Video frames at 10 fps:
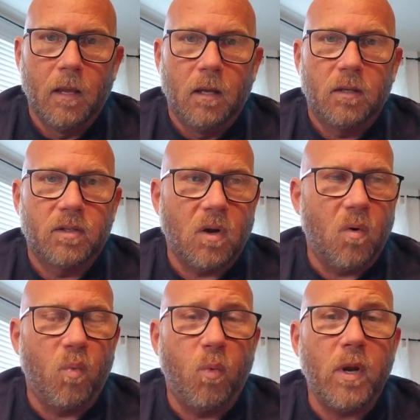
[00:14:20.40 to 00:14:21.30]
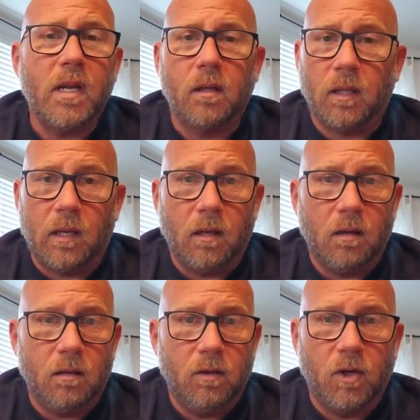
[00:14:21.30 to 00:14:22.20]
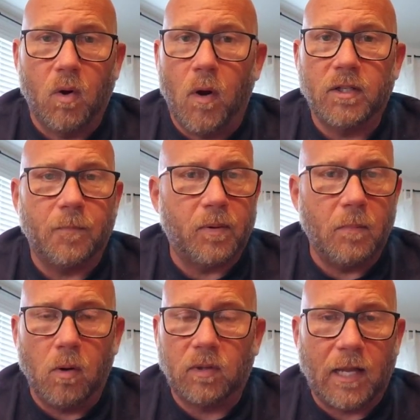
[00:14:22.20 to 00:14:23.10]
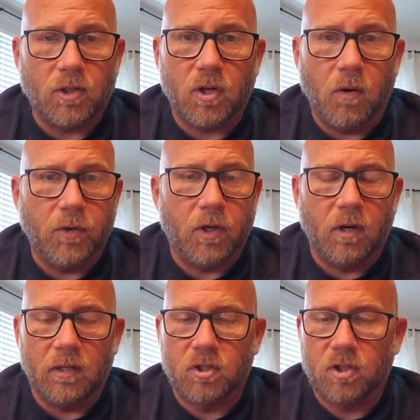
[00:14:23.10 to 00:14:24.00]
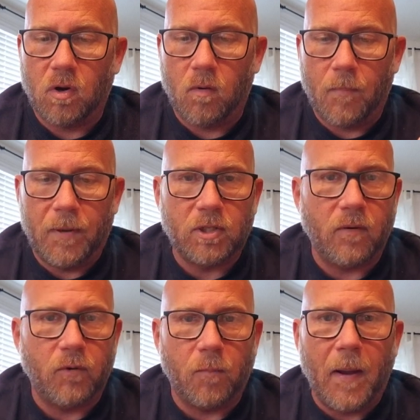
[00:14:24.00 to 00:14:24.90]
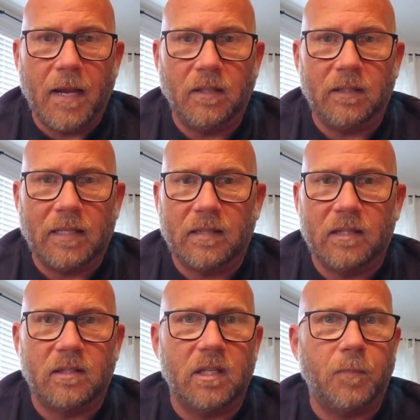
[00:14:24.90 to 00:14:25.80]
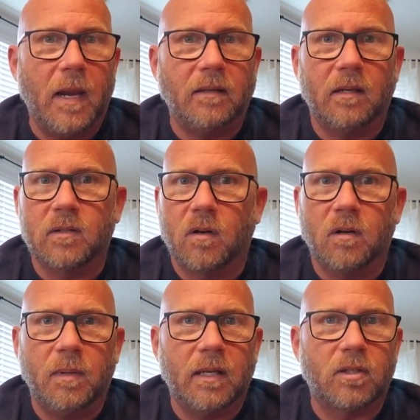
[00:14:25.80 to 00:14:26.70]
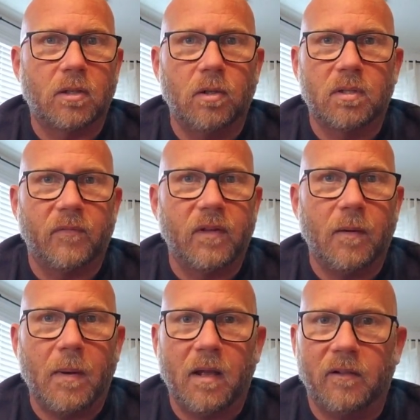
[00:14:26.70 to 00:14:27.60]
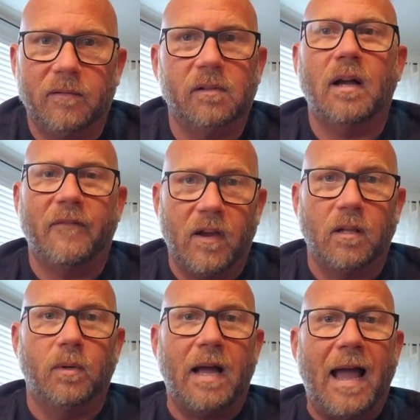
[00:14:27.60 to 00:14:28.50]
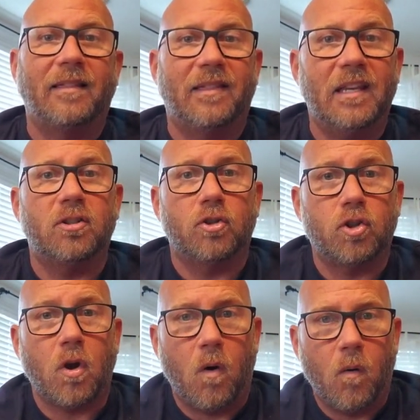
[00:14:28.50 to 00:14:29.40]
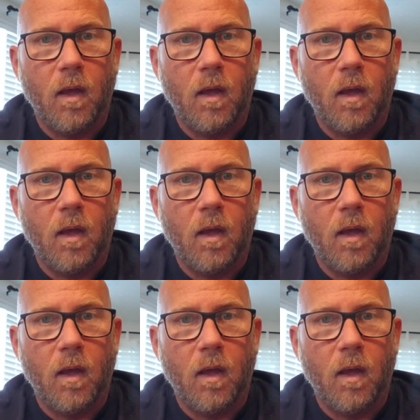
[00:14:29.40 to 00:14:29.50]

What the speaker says: So weekly, you're going to promote that show. You're going to show a picture of your painting that says this painting is going to be exclusively available at this show.